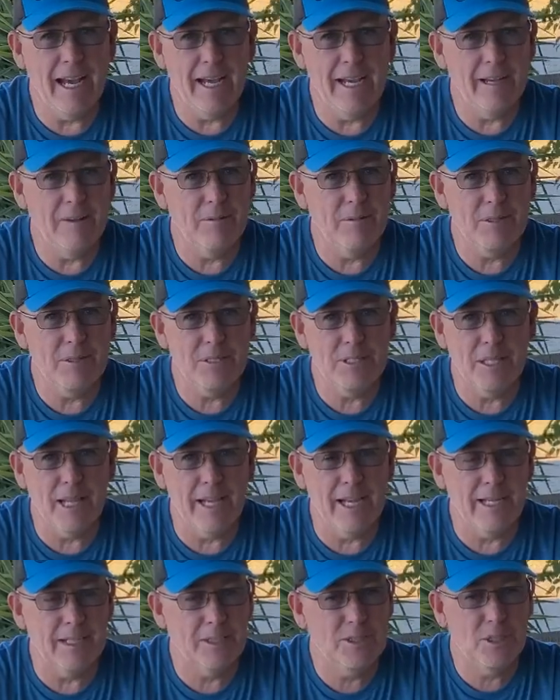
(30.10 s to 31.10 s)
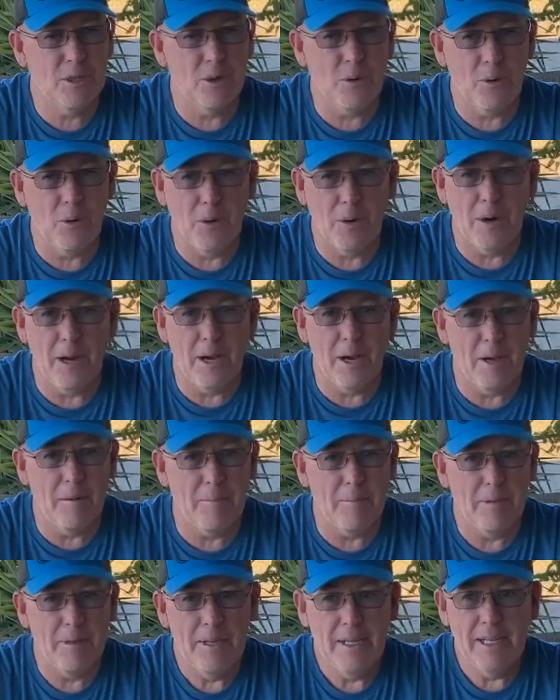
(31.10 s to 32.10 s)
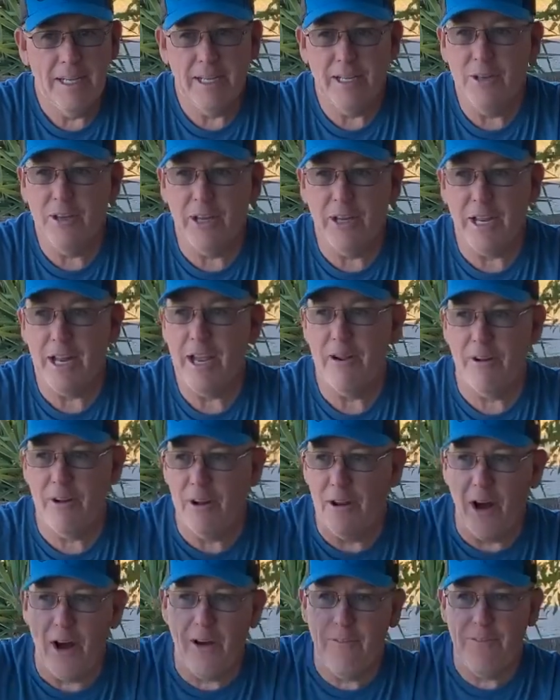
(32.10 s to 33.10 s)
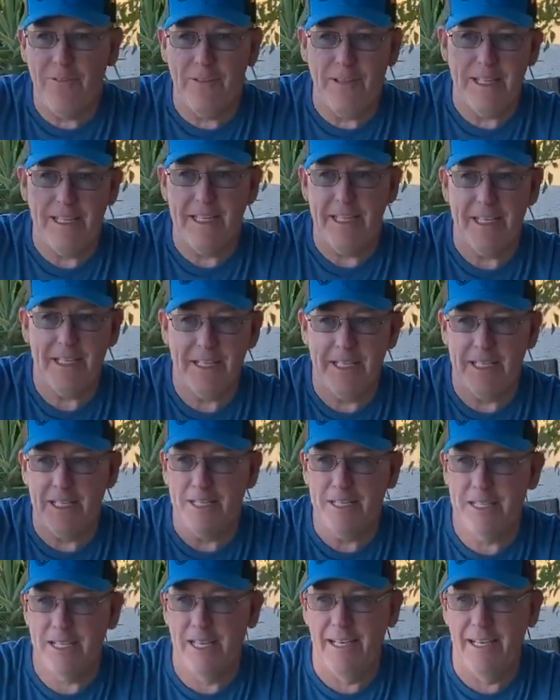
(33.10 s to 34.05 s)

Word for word: it was like tore up you can hear it off in the distance